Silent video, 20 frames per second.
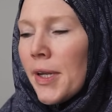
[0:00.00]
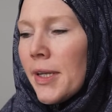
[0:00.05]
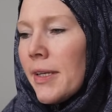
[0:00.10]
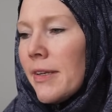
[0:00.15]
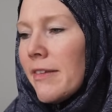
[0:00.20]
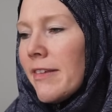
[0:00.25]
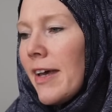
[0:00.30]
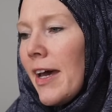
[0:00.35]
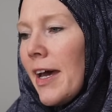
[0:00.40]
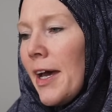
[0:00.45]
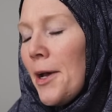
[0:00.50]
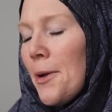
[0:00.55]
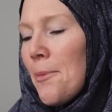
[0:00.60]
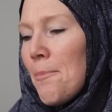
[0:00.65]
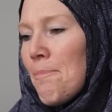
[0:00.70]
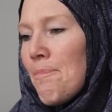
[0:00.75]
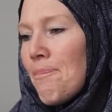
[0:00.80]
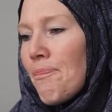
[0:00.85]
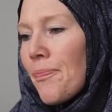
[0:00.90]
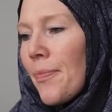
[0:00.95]

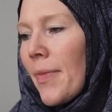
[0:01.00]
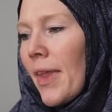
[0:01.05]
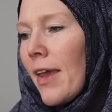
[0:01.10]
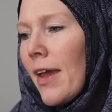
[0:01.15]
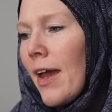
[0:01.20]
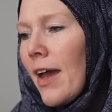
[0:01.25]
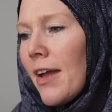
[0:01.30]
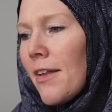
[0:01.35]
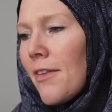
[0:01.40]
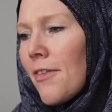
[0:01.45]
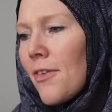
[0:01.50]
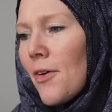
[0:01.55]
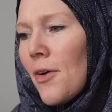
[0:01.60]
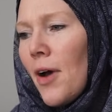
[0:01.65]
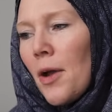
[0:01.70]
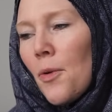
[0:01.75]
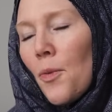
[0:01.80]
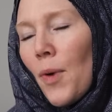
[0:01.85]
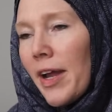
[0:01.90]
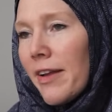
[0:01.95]
And so
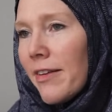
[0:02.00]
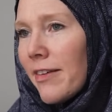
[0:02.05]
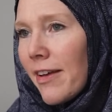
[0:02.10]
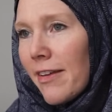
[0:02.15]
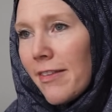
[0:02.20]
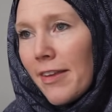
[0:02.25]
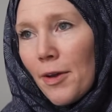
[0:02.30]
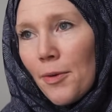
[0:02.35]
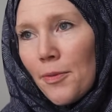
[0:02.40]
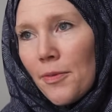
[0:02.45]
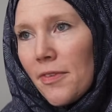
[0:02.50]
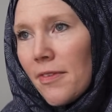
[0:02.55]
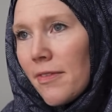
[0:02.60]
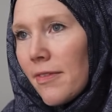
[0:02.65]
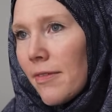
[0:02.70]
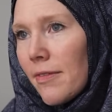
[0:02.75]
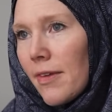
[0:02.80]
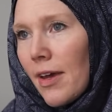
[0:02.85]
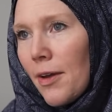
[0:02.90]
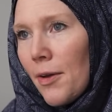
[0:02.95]
I went because I
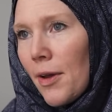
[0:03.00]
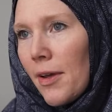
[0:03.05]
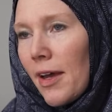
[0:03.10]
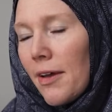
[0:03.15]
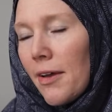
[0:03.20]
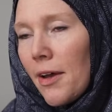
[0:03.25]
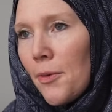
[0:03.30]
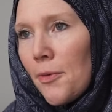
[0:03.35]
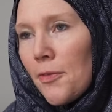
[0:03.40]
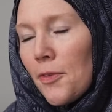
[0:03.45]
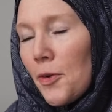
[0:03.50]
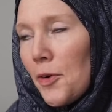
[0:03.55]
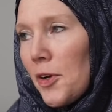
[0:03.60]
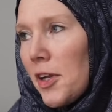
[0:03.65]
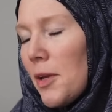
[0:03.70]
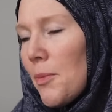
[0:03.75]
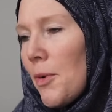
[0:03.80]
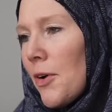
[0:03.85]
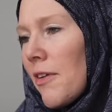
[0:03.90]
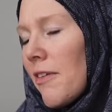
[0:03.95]
was
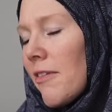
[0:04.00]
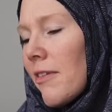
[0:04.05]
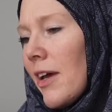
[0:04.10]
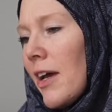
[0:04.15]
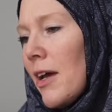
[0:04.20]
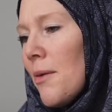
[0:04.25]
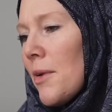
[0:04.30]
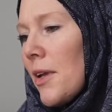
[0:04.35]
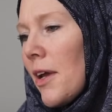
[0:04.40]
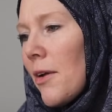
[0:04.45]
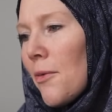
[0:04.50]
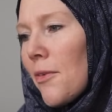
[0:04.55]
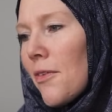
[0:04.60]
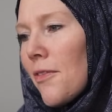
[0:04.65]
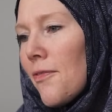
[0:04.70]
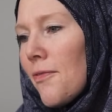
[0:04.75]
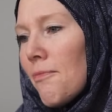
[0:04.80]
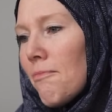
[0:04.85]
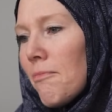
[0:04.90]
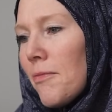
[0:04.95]
learning about Islam, and I
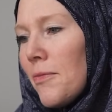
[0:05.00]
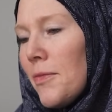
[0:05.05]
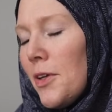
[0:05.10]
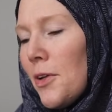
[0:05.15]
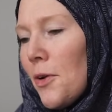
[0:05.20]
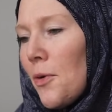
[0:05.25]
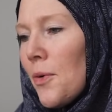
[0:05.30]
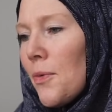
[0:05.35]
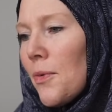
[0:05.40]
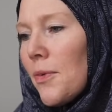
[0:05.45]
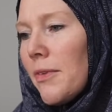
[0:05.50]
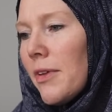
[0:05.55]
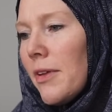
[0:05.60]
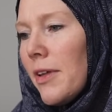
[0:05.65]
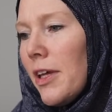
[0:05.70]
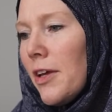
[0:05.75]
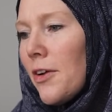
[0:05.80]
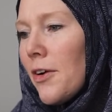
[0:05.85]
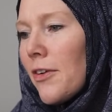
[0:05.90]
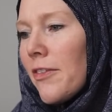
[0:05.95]
was, you know,
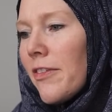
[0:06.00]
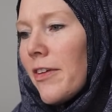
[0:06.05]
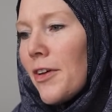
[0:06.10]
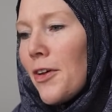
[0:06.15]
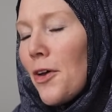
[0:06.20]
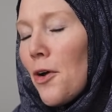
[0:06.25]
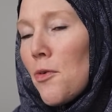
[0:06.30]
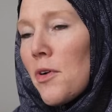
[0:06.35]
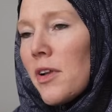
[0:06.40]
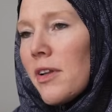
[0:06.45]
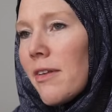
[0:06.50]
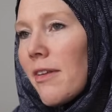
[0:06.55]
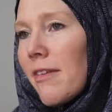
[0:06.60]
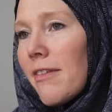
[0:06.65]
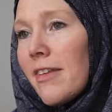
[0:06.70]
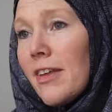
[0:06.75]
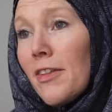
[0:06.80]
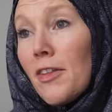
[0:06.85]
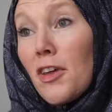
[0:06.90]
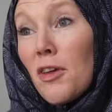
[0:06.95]
eager to go and
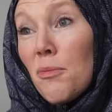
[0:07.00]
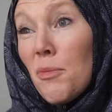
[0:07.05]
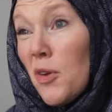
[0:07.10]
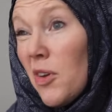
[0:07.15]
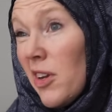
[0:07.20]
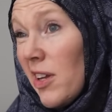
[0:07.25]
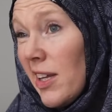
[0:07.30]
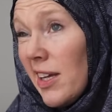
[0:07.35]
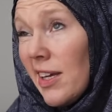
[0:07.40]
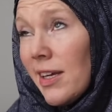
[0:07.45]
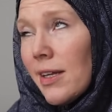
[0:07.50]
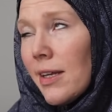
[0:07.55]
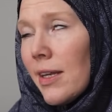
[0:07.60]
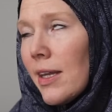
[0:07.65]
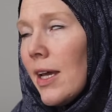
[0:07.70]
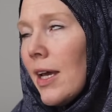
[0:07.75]
see the community.